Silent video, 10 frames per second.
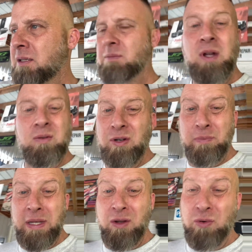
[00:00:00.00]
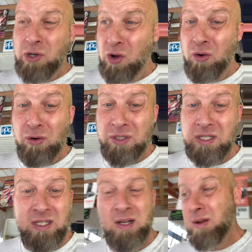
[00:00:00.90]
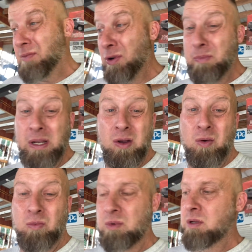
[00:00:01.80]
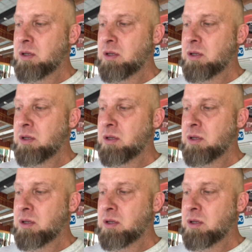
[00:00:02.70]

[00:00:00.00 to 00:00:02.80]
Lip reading: Not real big on cars, not real big on